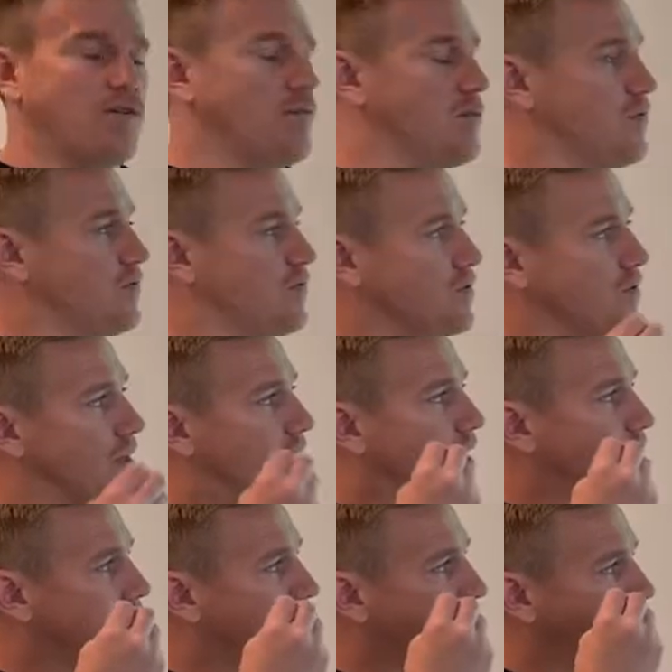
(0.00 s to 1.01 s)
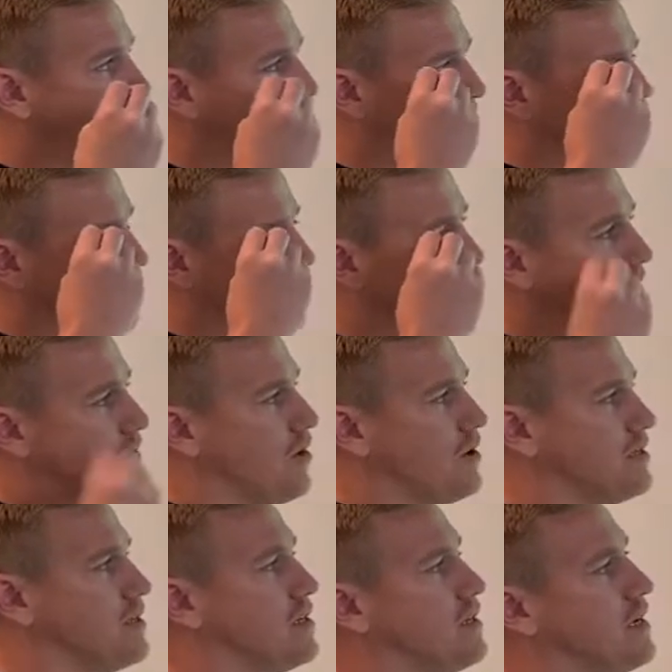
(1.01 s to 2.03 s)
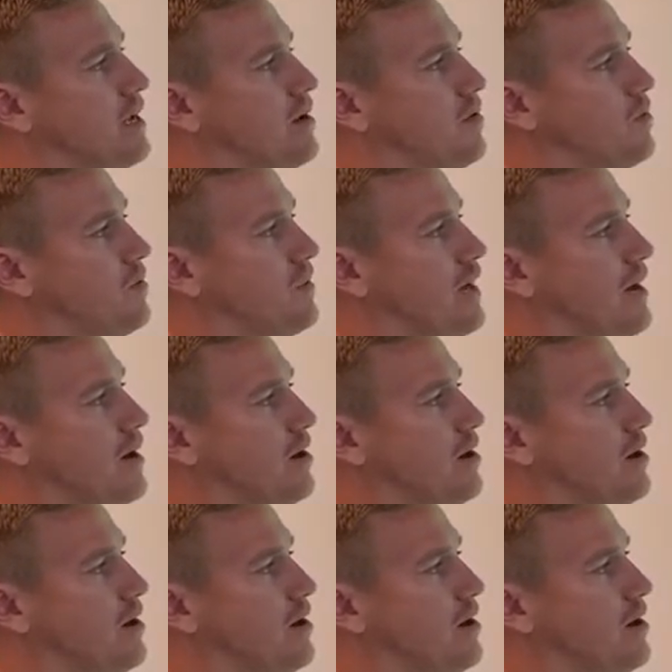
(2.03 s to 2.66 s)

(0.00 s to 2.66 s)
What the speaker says: and we've got that liquid in our eyes that can help with that.